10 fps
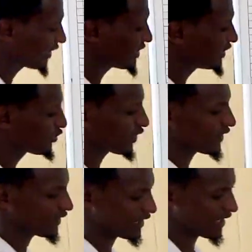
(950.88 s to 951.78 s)
this
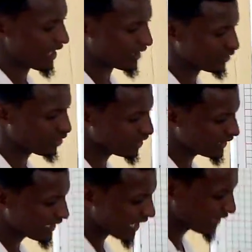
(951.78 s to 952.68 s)
one there,
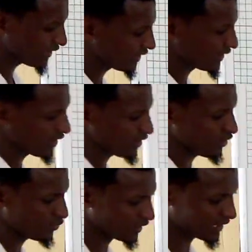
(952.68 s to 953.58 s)
only that,
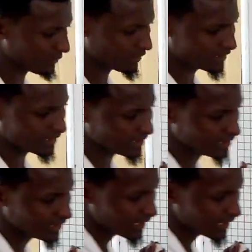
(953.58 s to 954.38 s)
what happens is,